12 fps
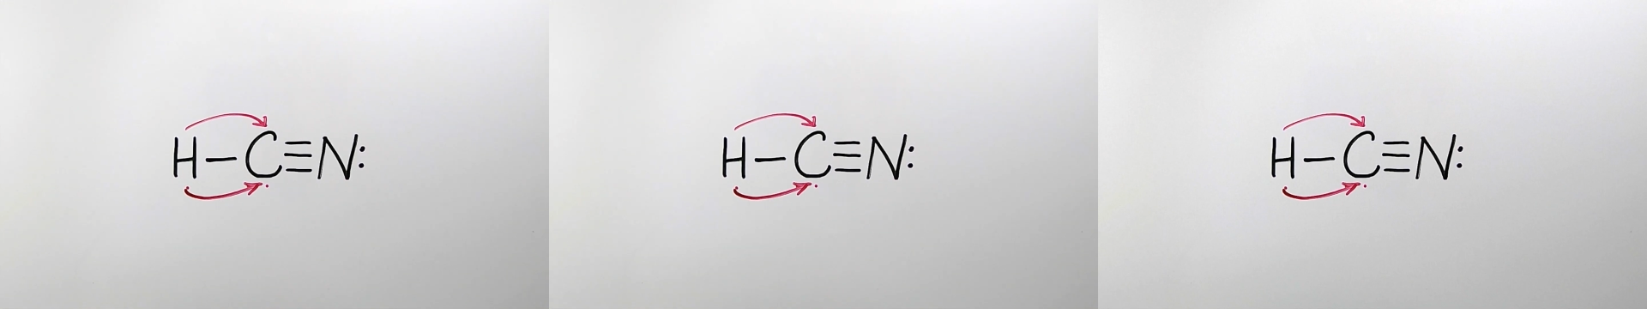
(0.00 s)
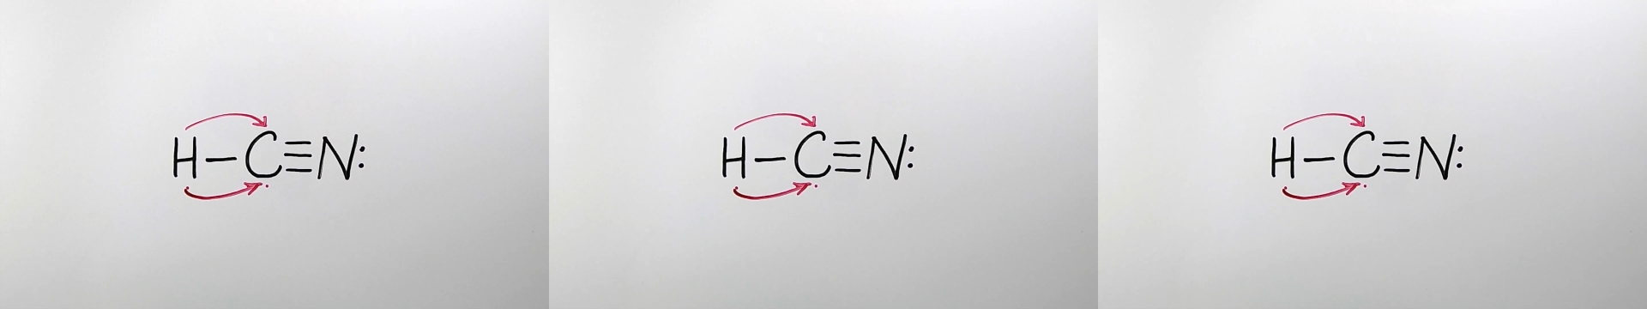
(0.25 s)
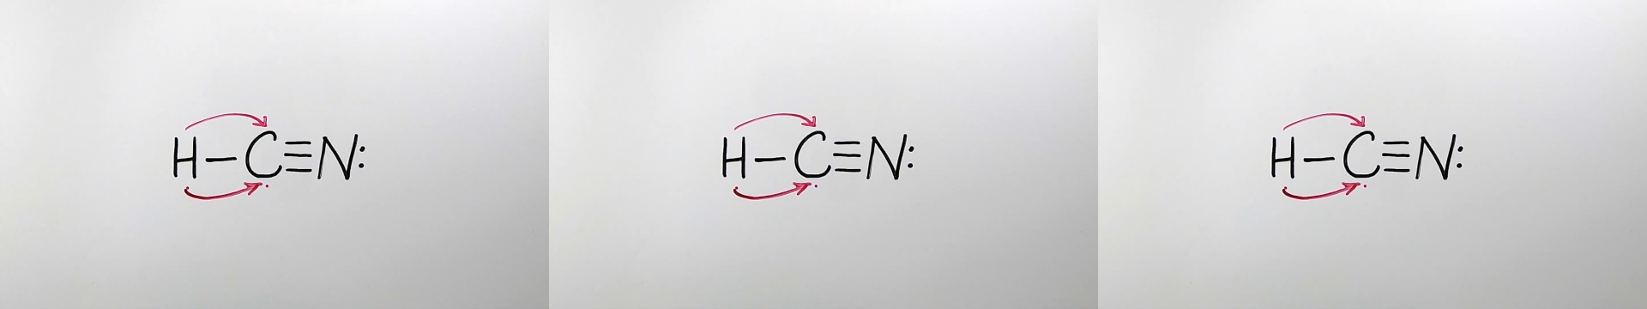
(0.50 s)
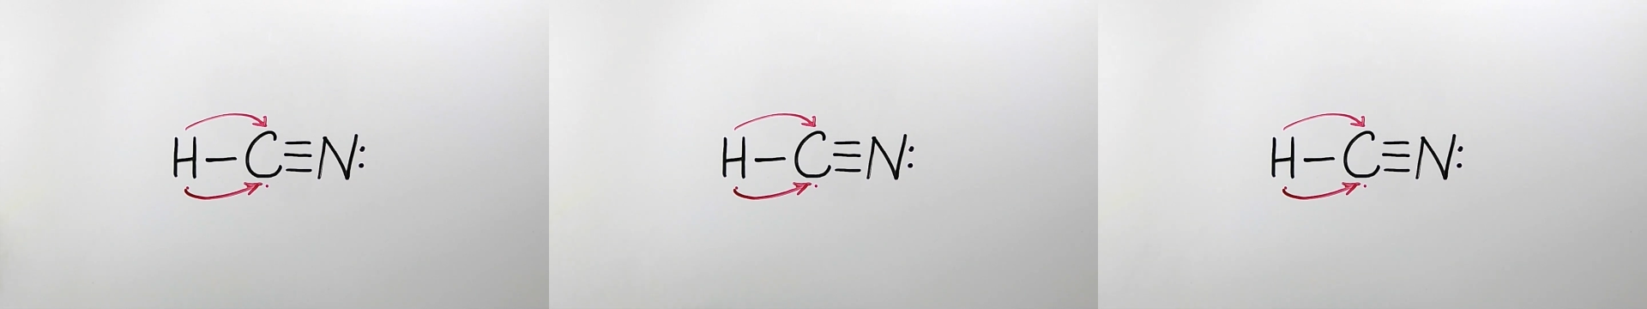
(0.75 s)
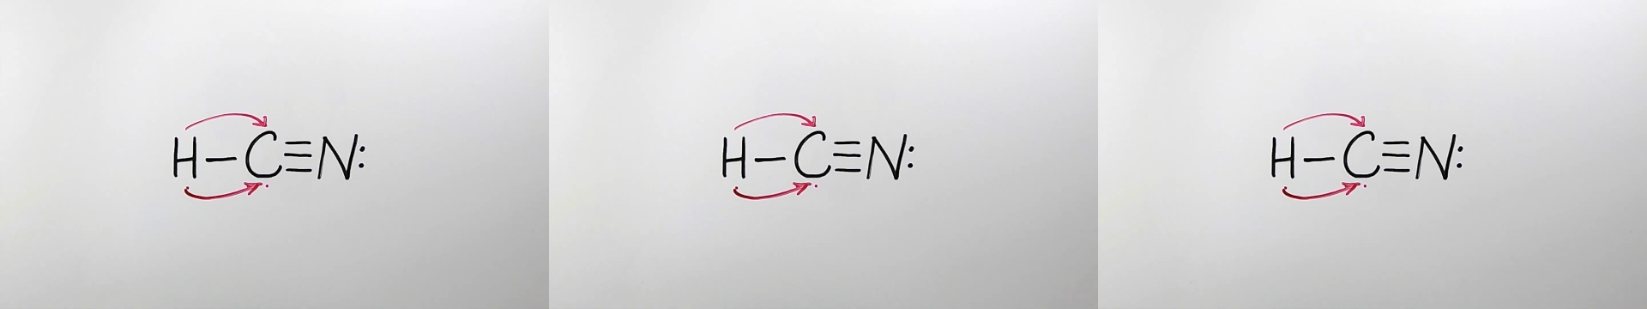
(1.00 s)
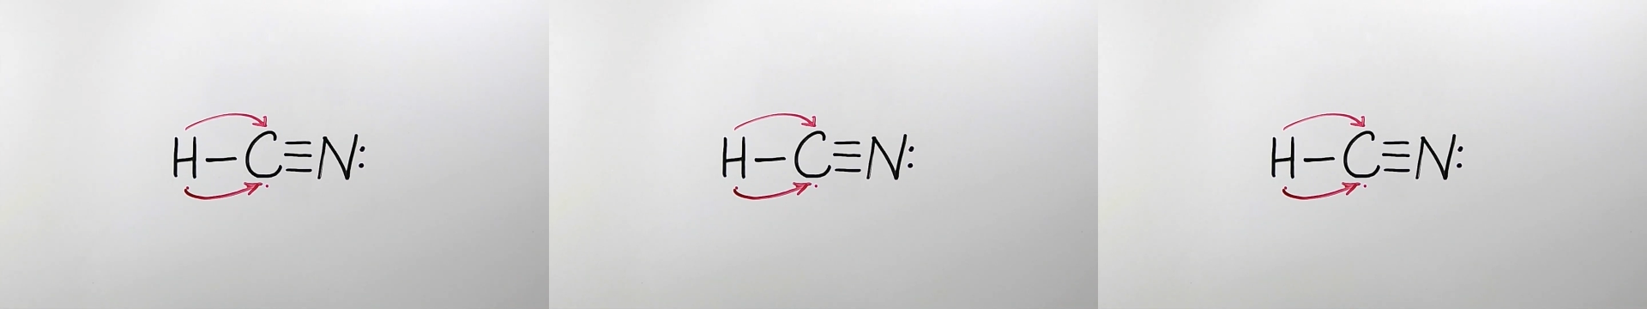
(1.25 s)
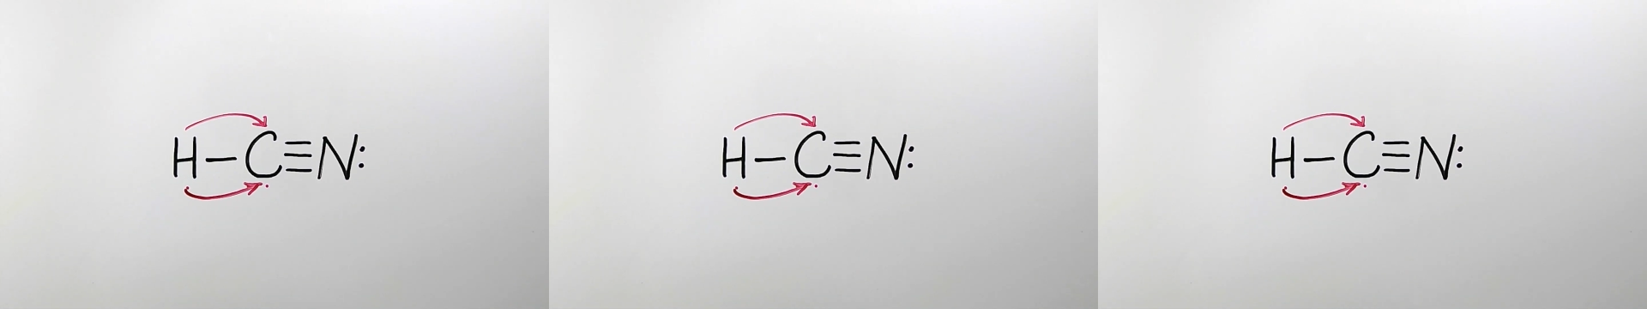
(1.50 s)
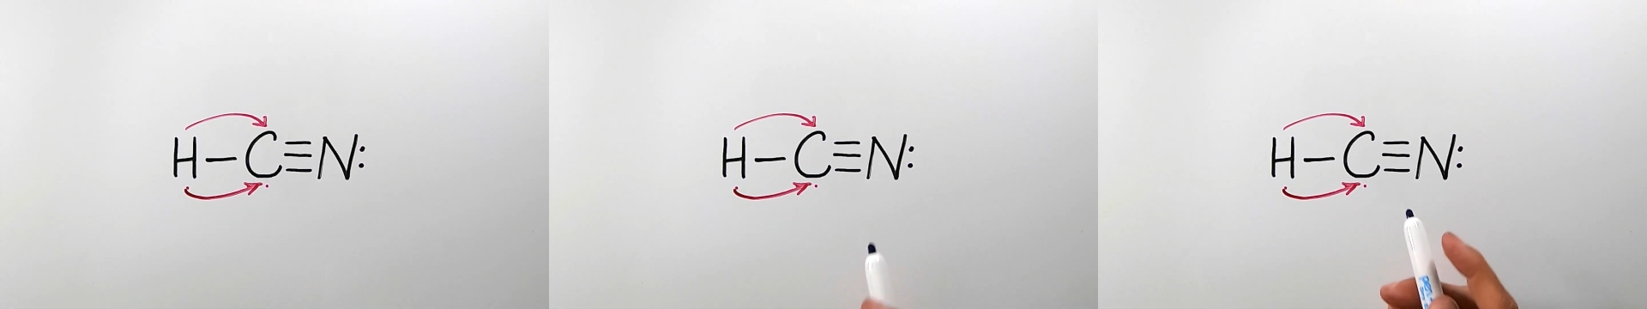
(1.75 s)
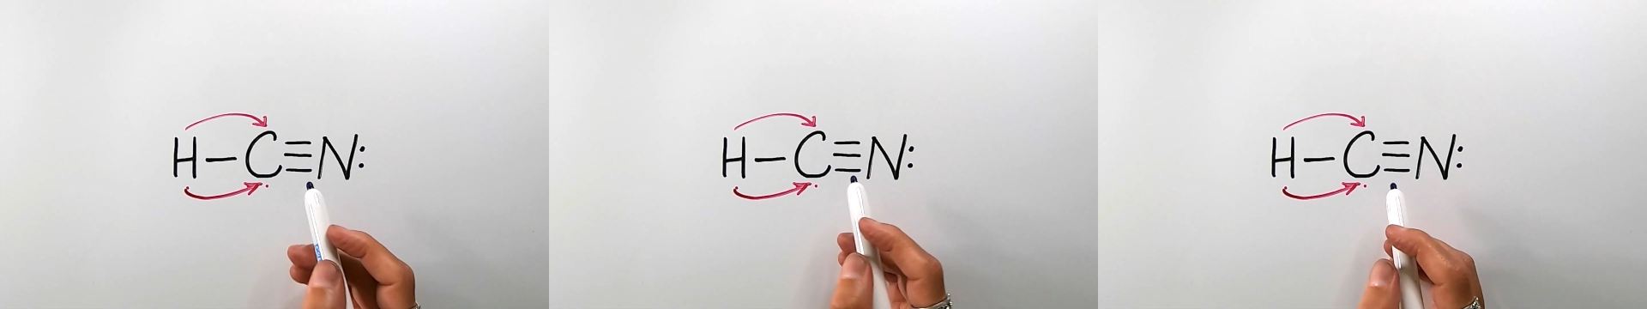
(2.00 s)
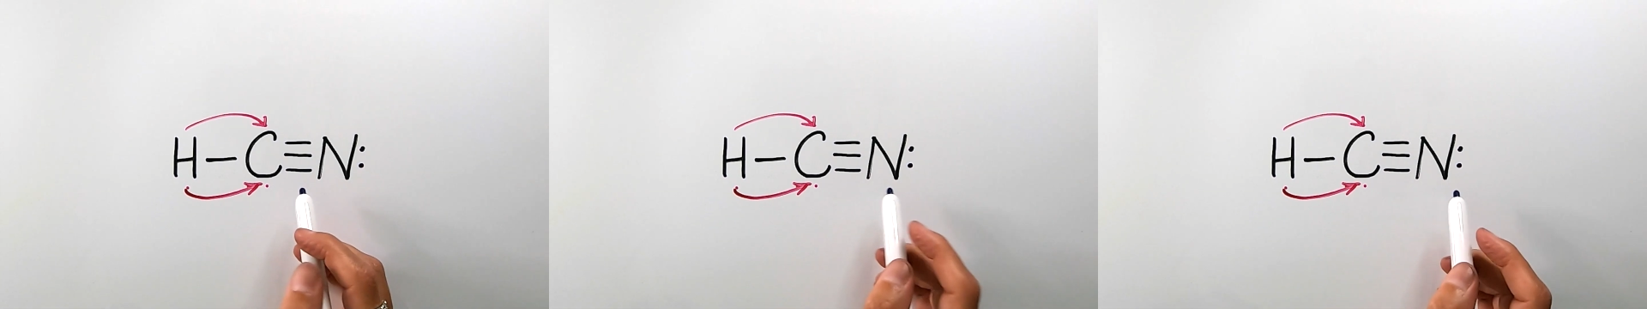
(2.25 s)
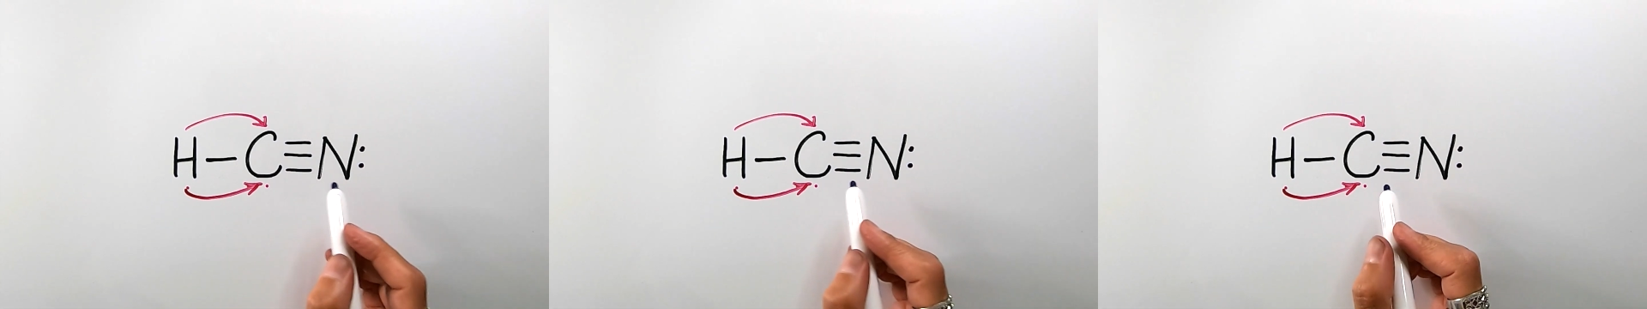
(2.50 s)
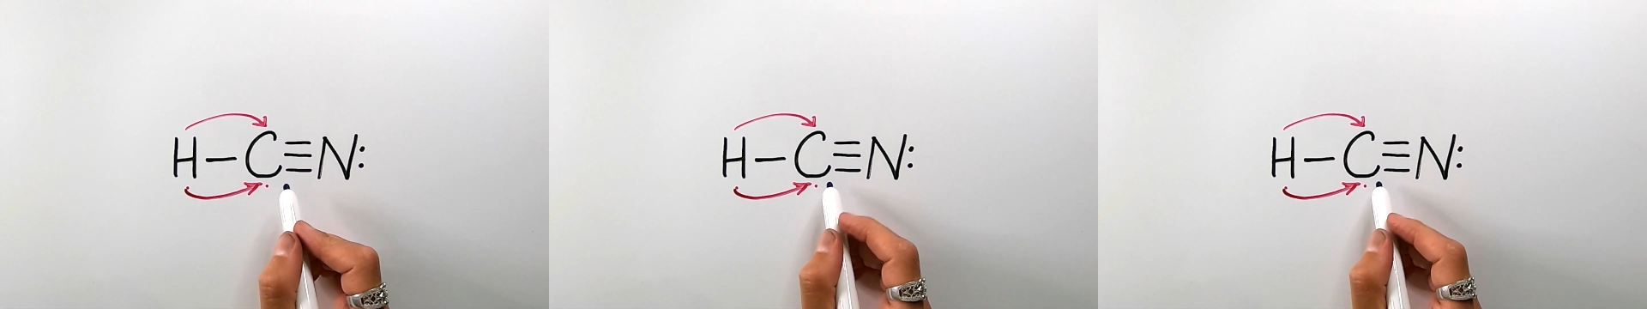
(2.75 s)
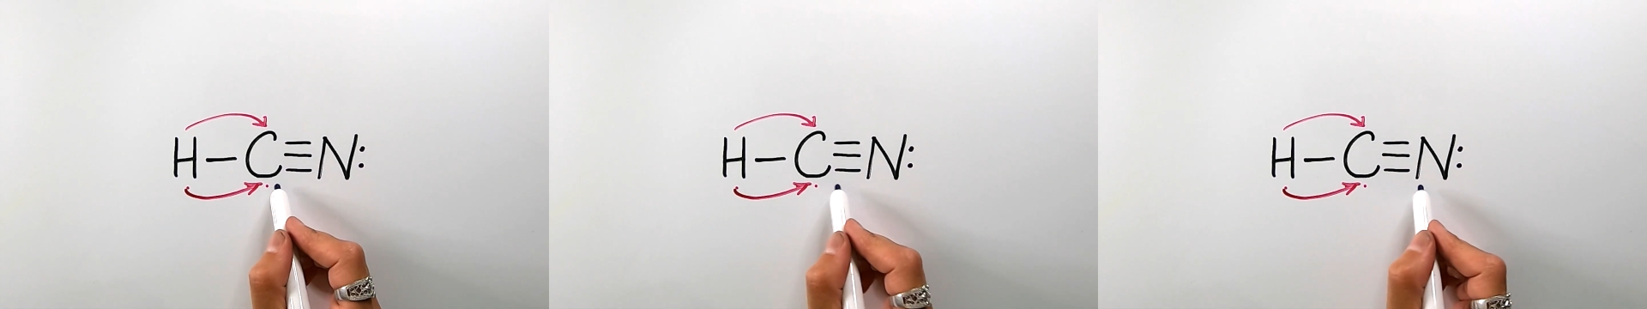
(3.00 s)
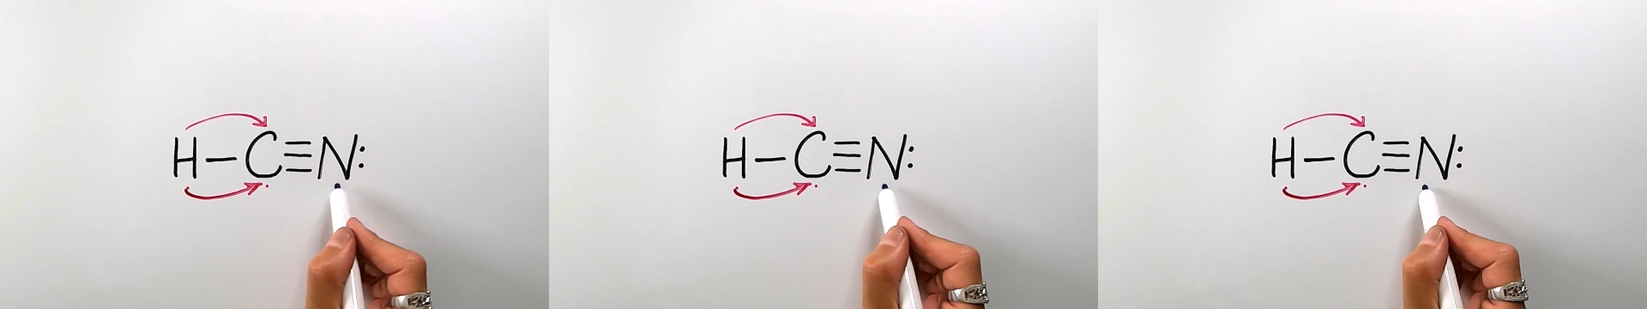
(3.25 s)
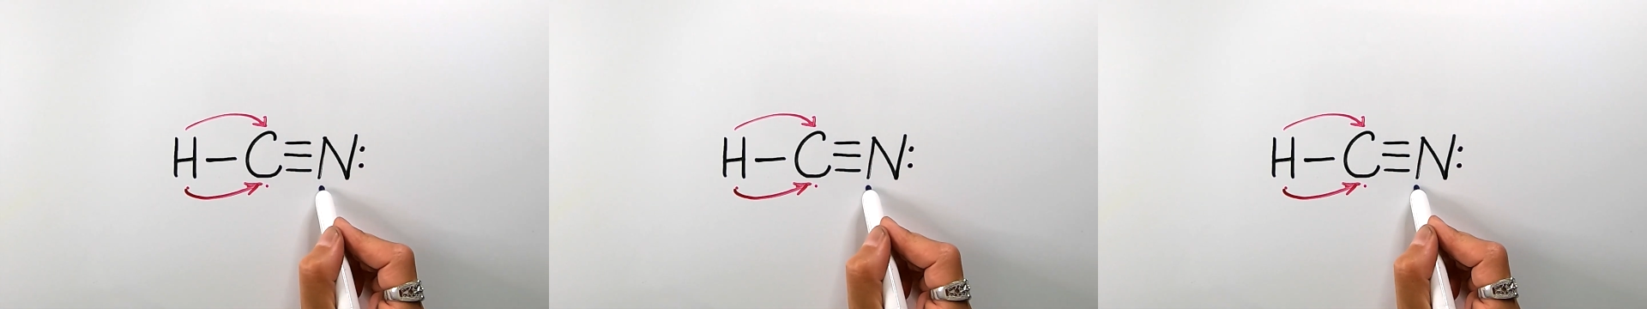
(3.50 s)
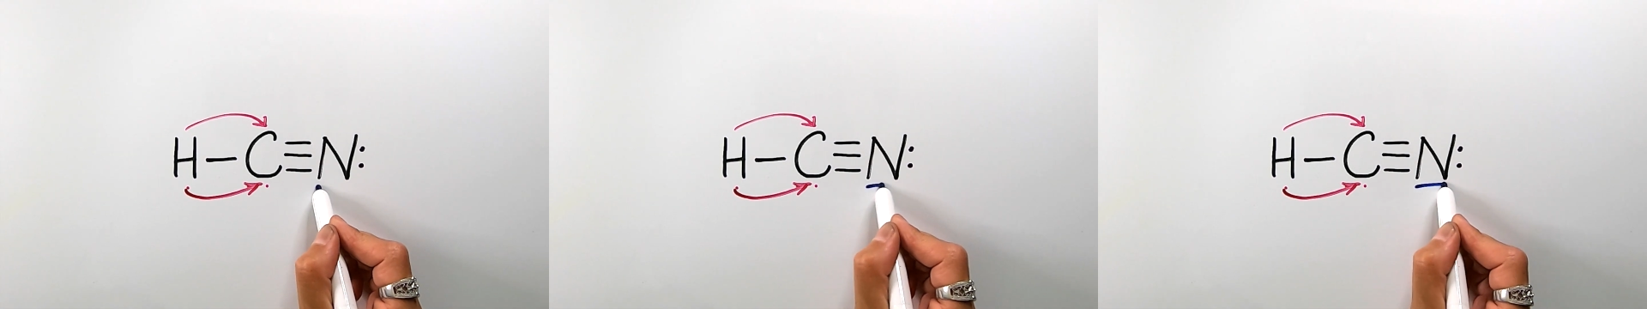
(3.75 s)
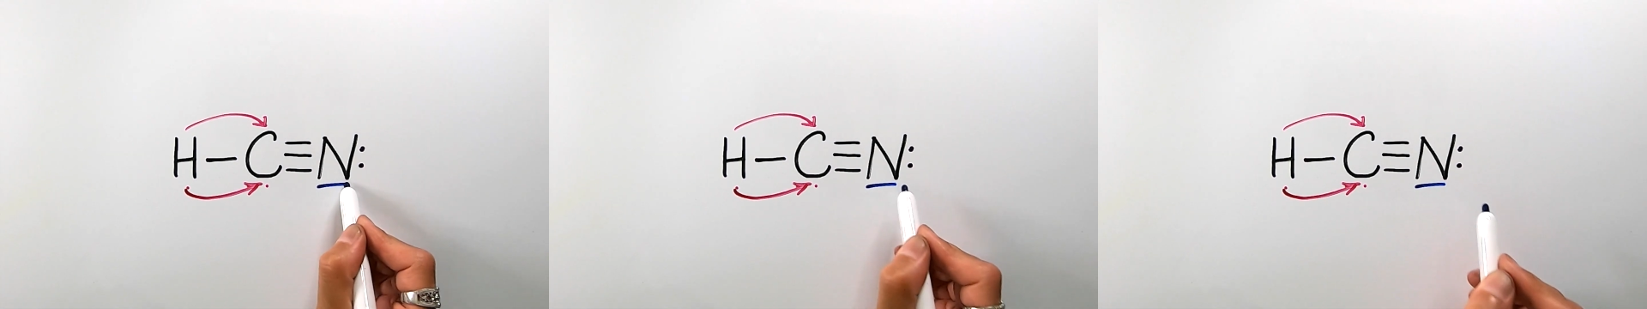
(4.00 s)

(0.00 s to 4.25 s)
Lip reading: Nobody's mouth can be seen.